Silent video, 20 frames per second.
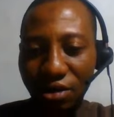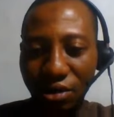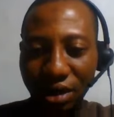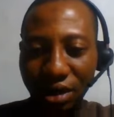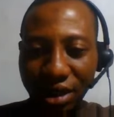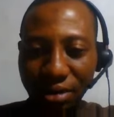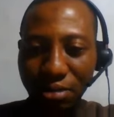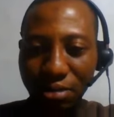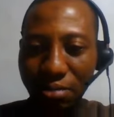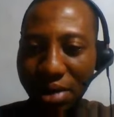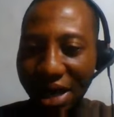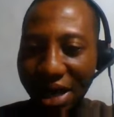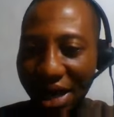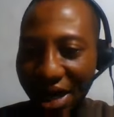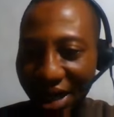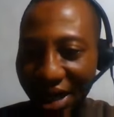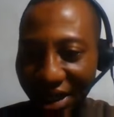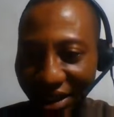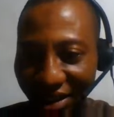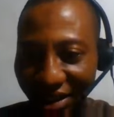Okay,
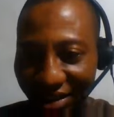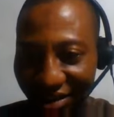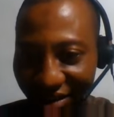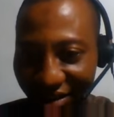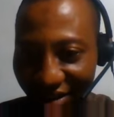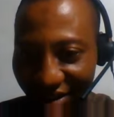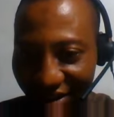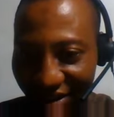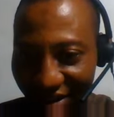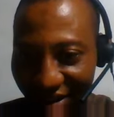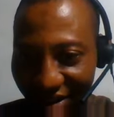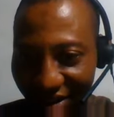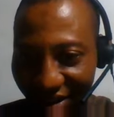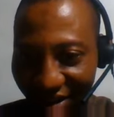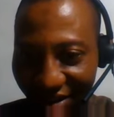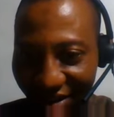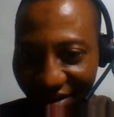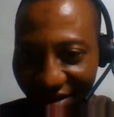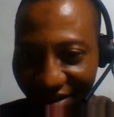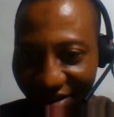Mubarak,
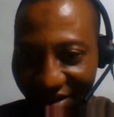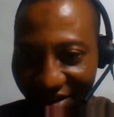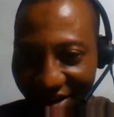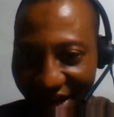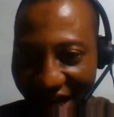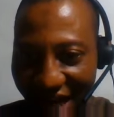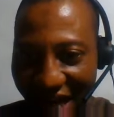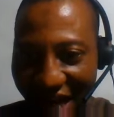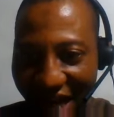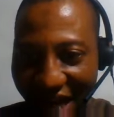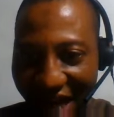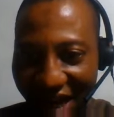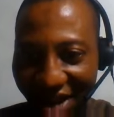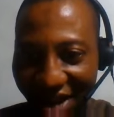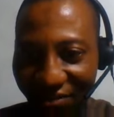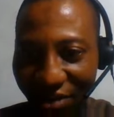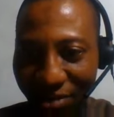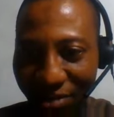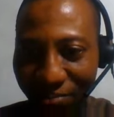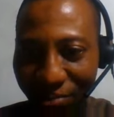I
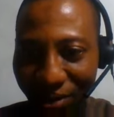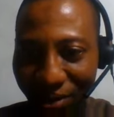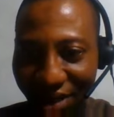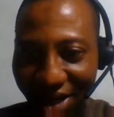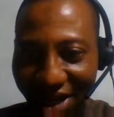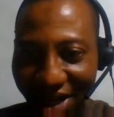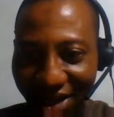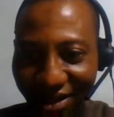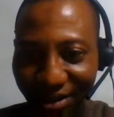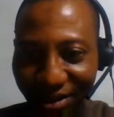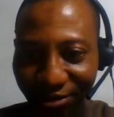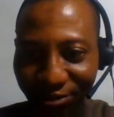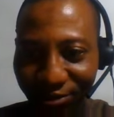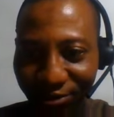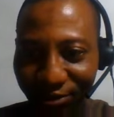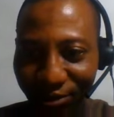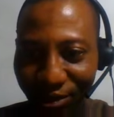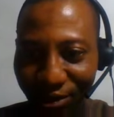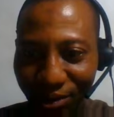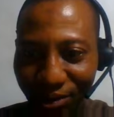have applied the
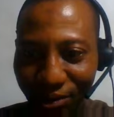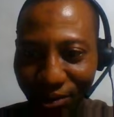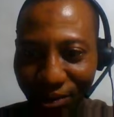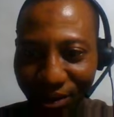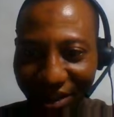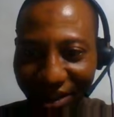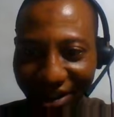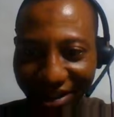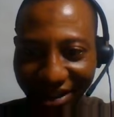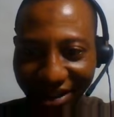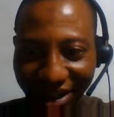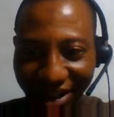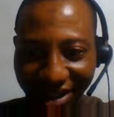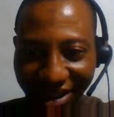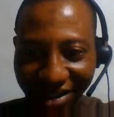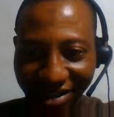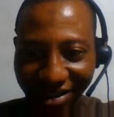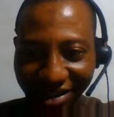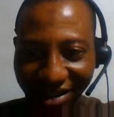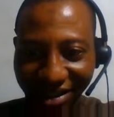following
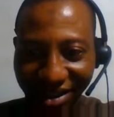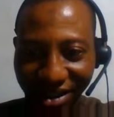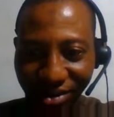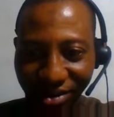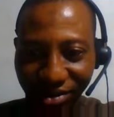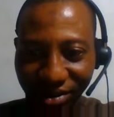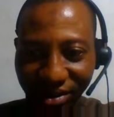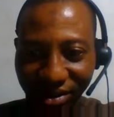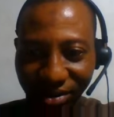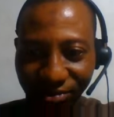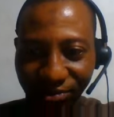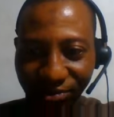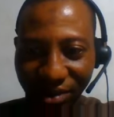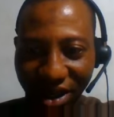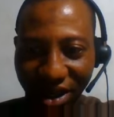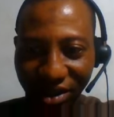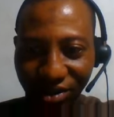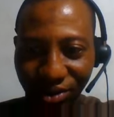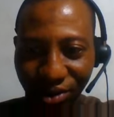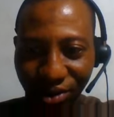things: KLT
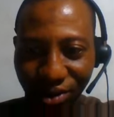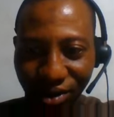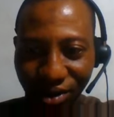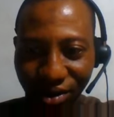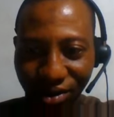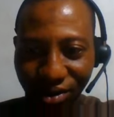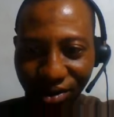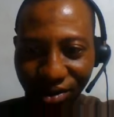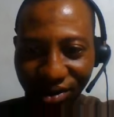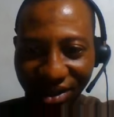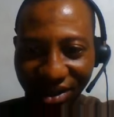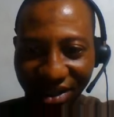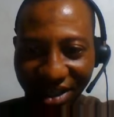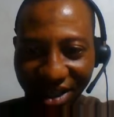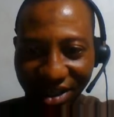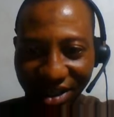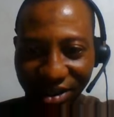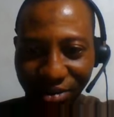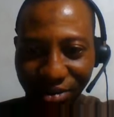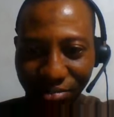factor,
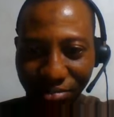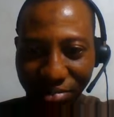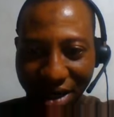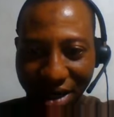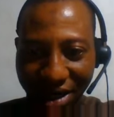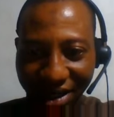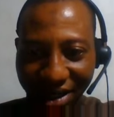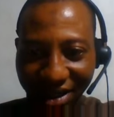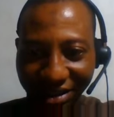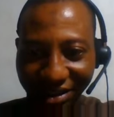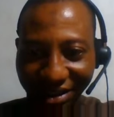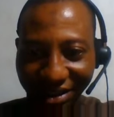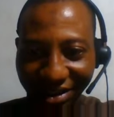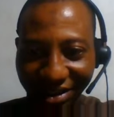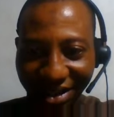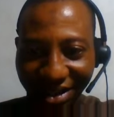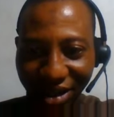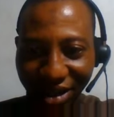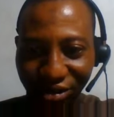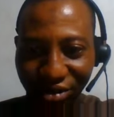content
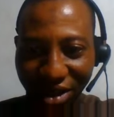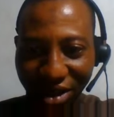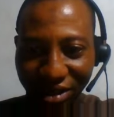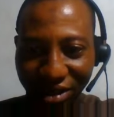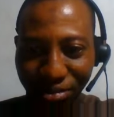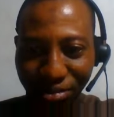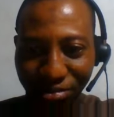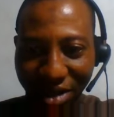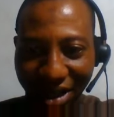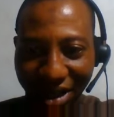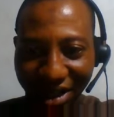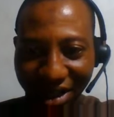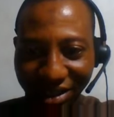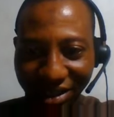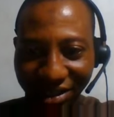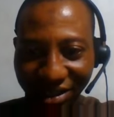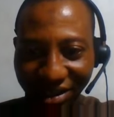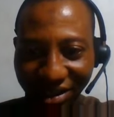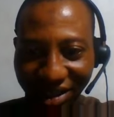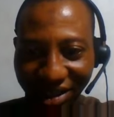marketing, attraction
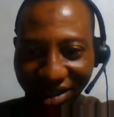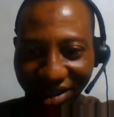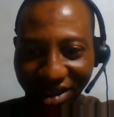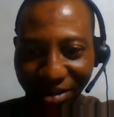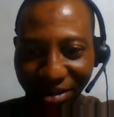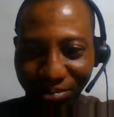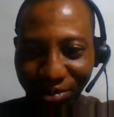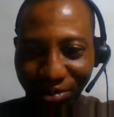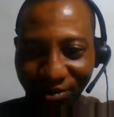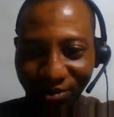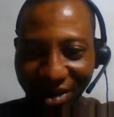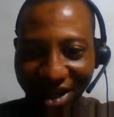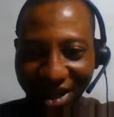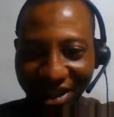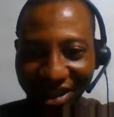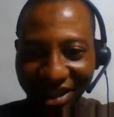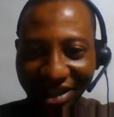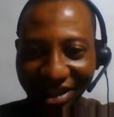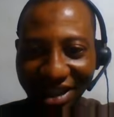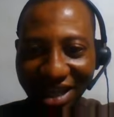marketing, career
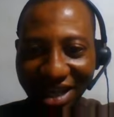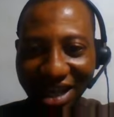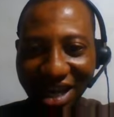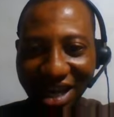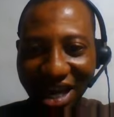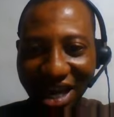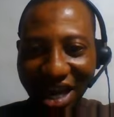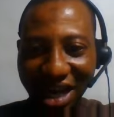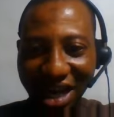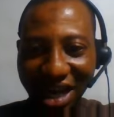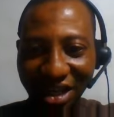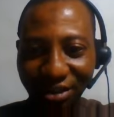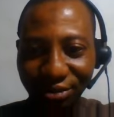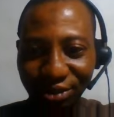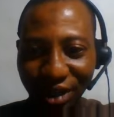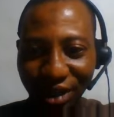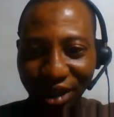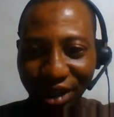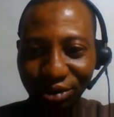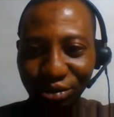providing, and
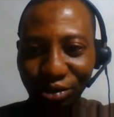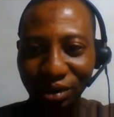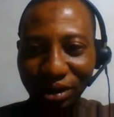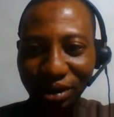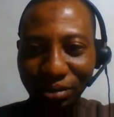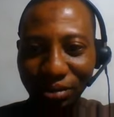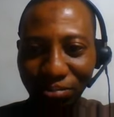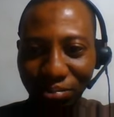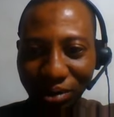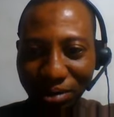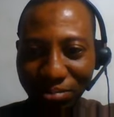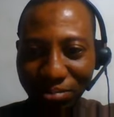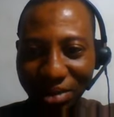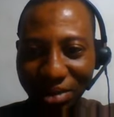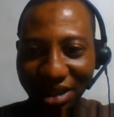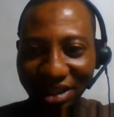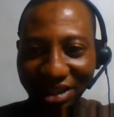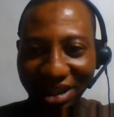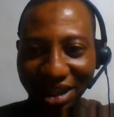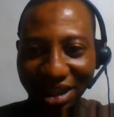I've tried to
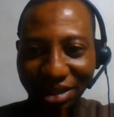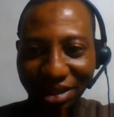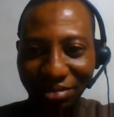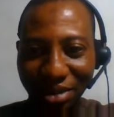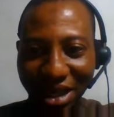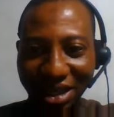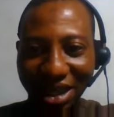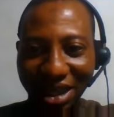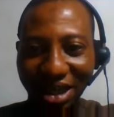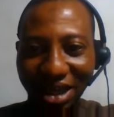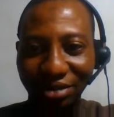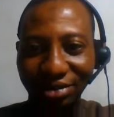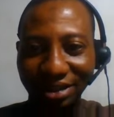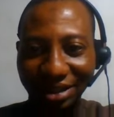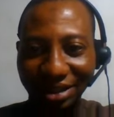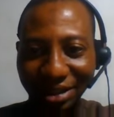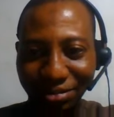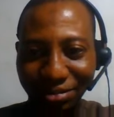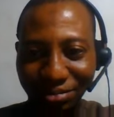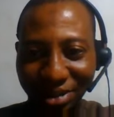implement them and I've
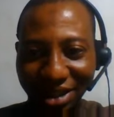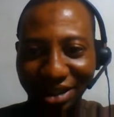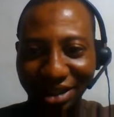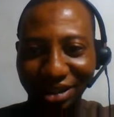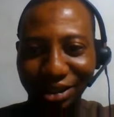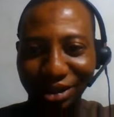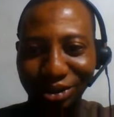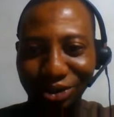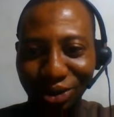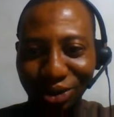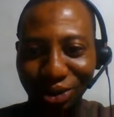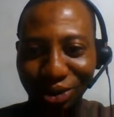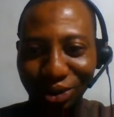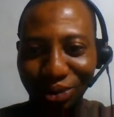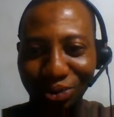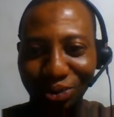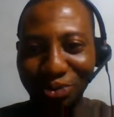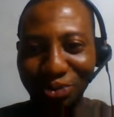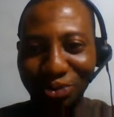seen many results.